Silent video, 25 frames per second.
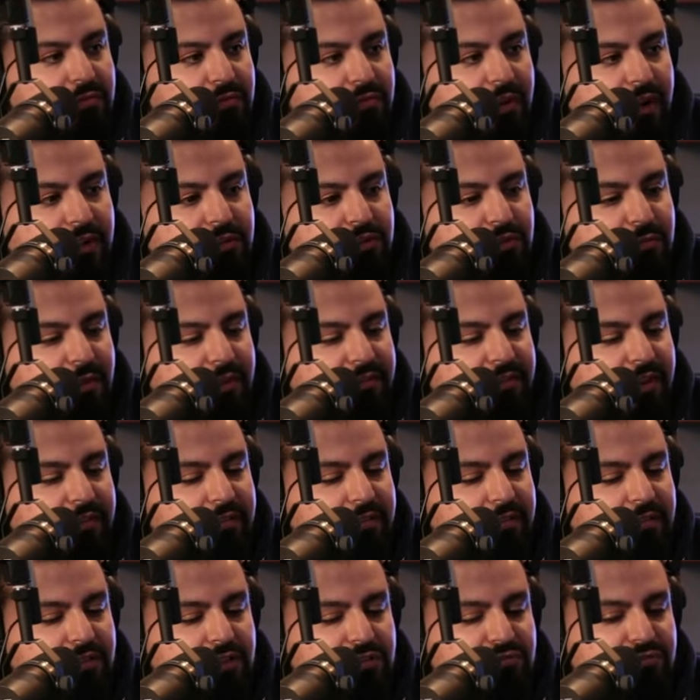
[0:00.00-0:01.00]
Run. Do me a
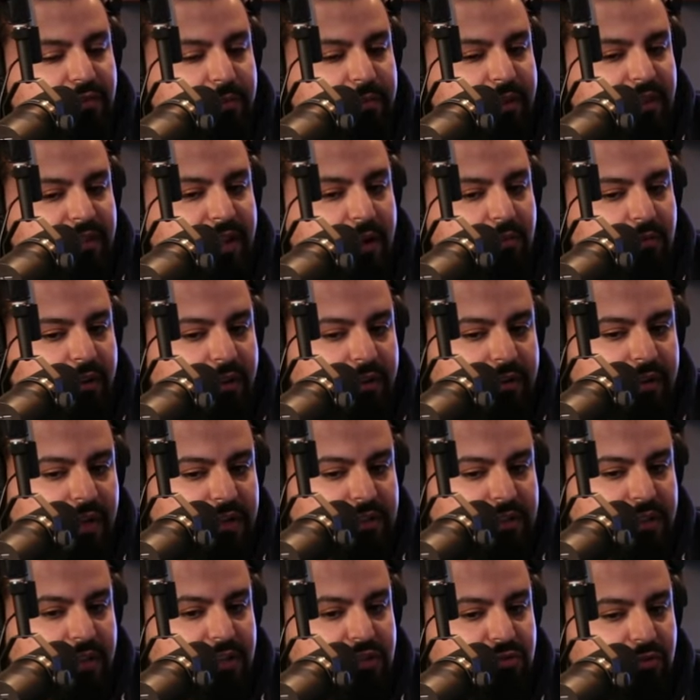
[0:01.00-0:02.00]
favor. Just repeat that one.
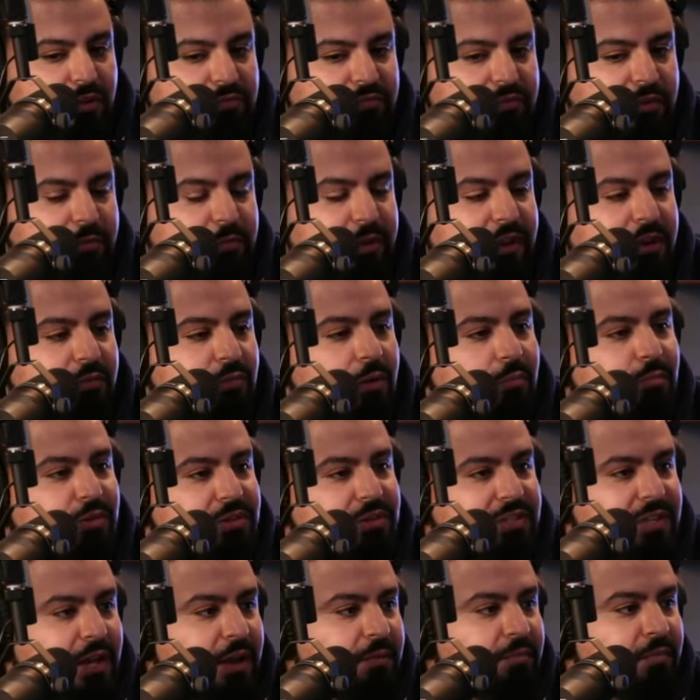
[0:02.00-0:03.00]
Not to cut you off. Repeat it one
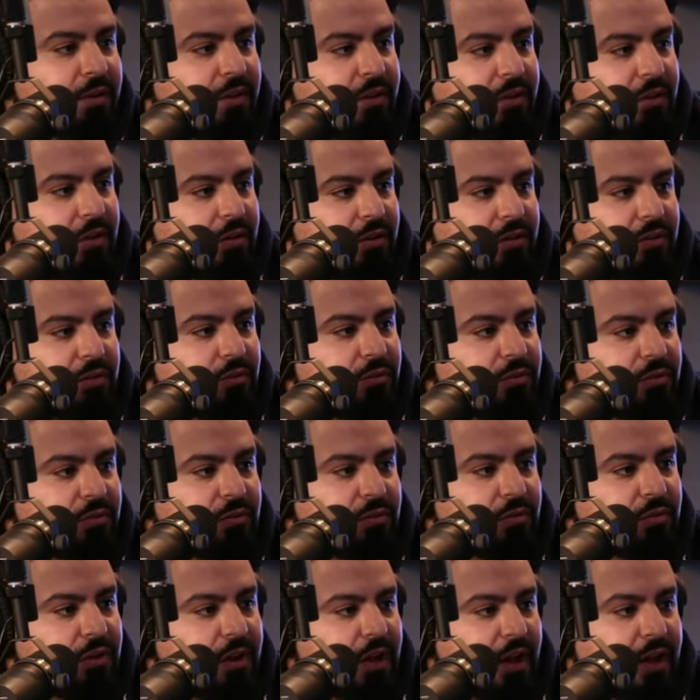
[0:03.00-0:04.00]
more time you
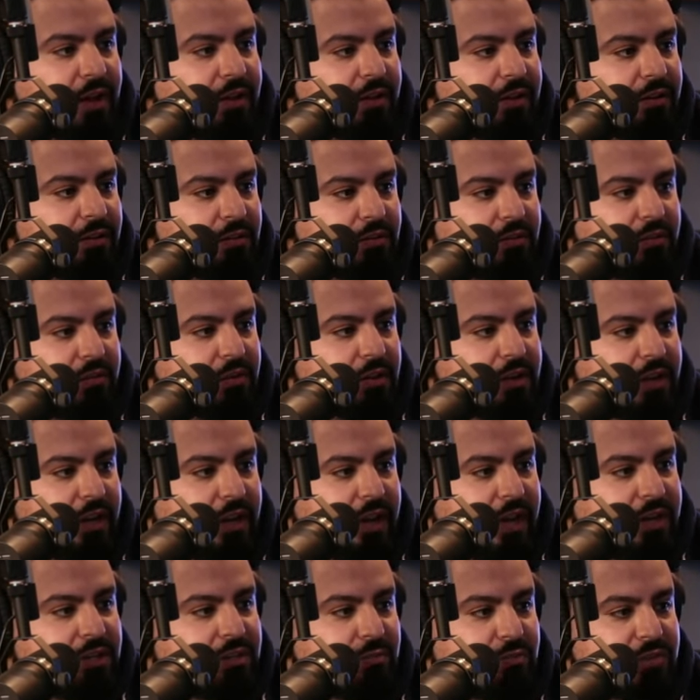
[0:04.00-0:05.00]
you were kind of, you, your
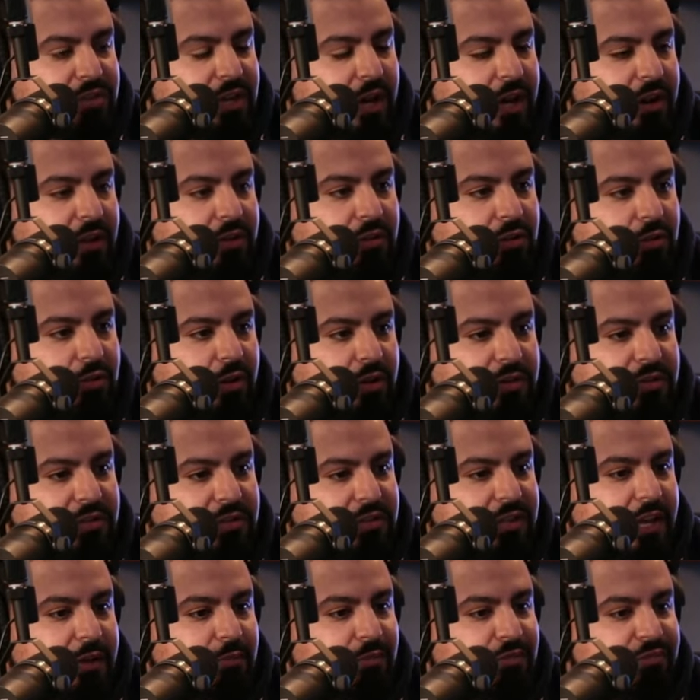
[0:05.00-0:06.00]
connection was kind of a little
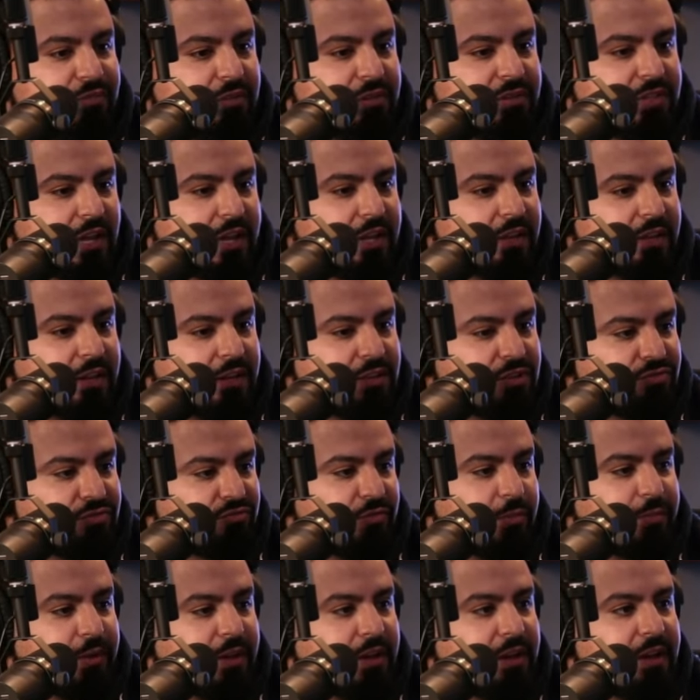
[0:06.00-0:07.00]
unstable for a second there.
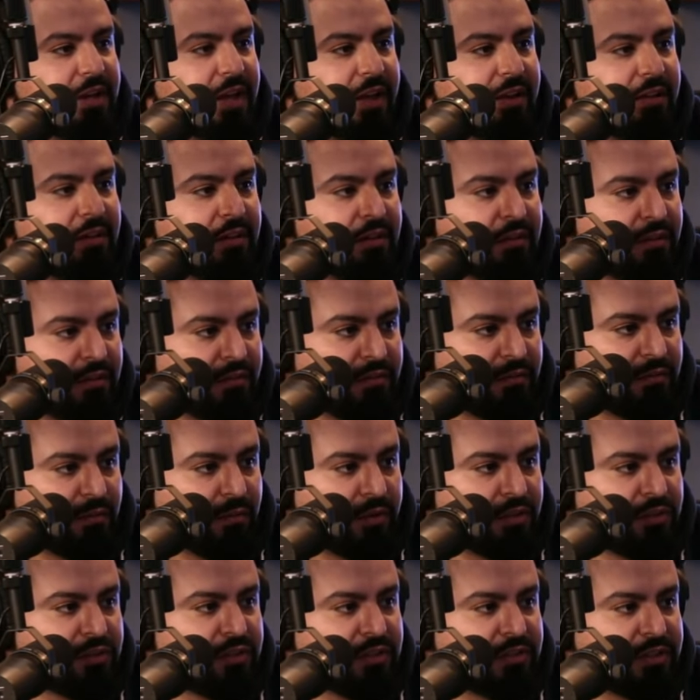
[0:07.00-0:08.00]
Just repeat it again. Oh,
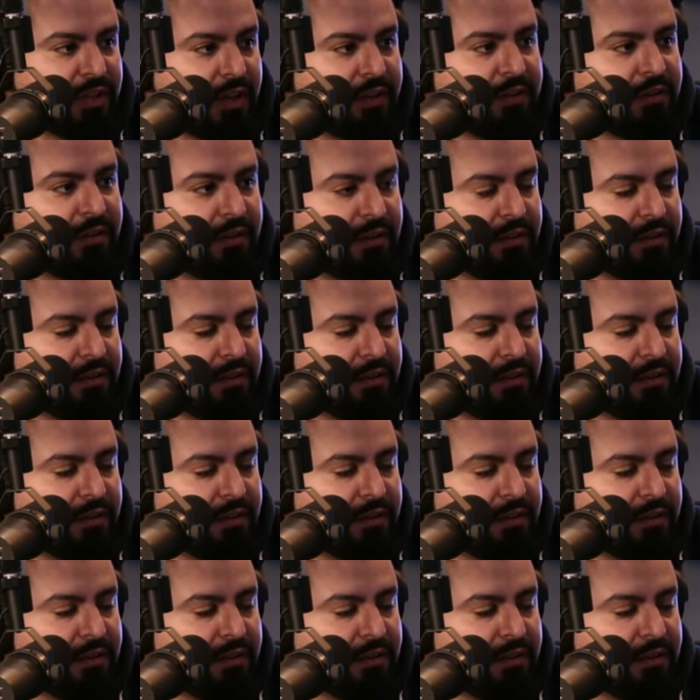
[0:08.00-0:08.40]
okay. you just said.